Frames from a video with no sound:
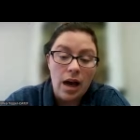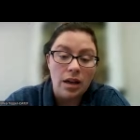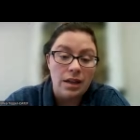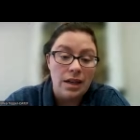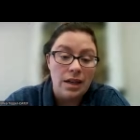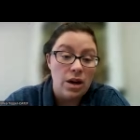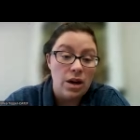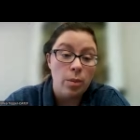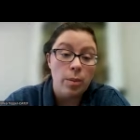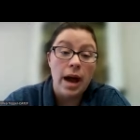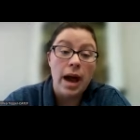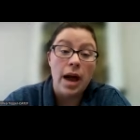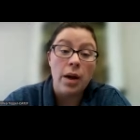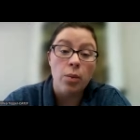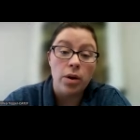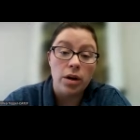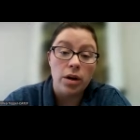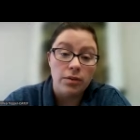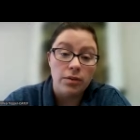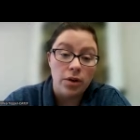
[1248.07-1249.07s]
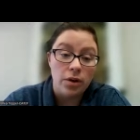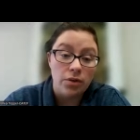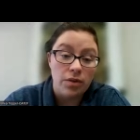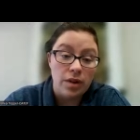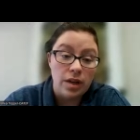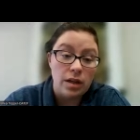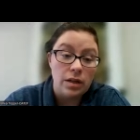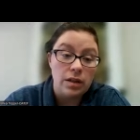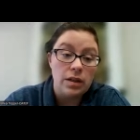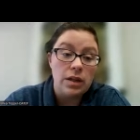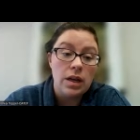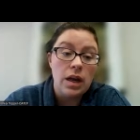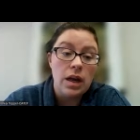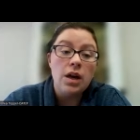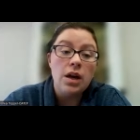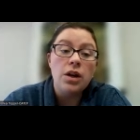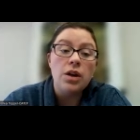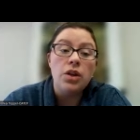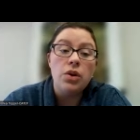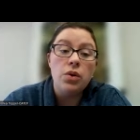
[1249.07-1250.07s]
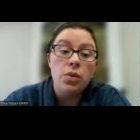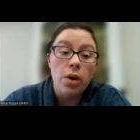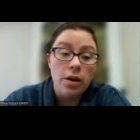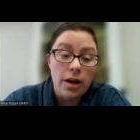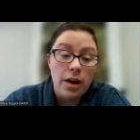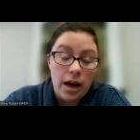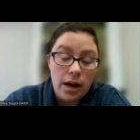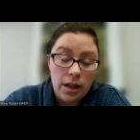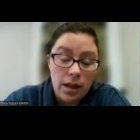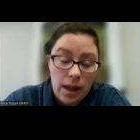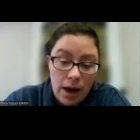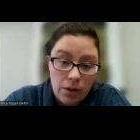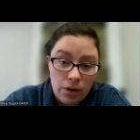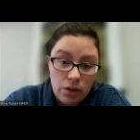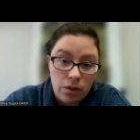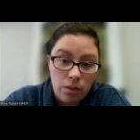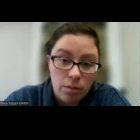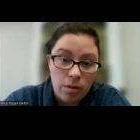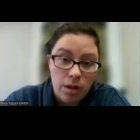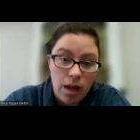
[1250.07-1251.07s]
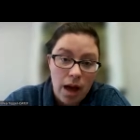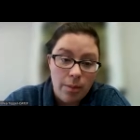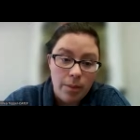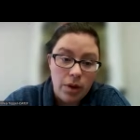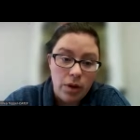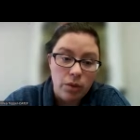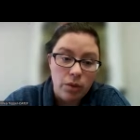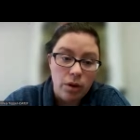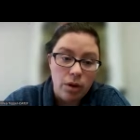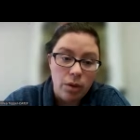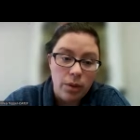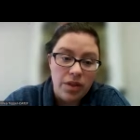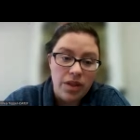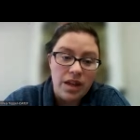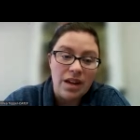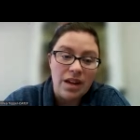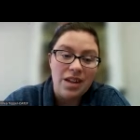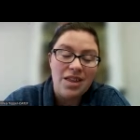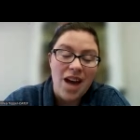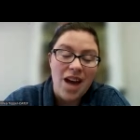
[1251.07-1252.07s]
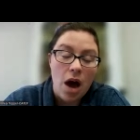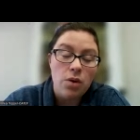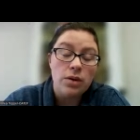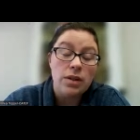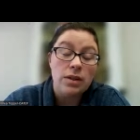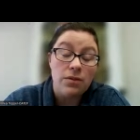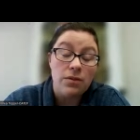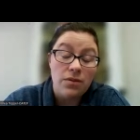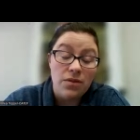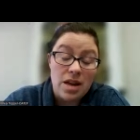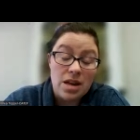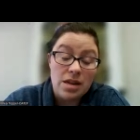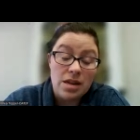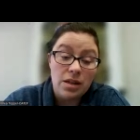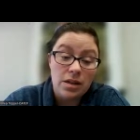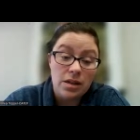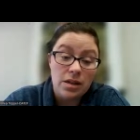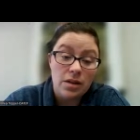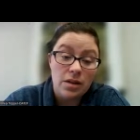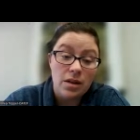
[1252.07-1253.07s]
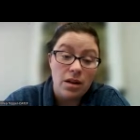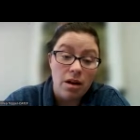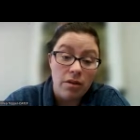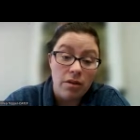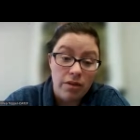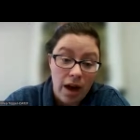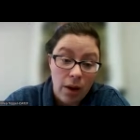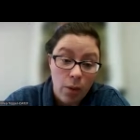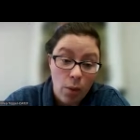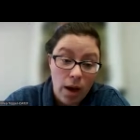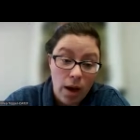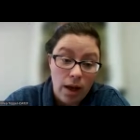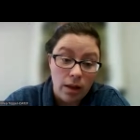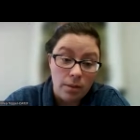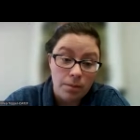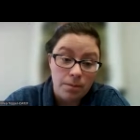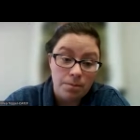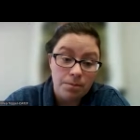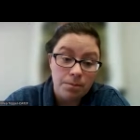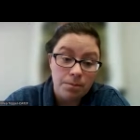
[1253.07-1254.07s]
nearby one of your fields, you are not allowed to apply manure within 1,000 feet of that well.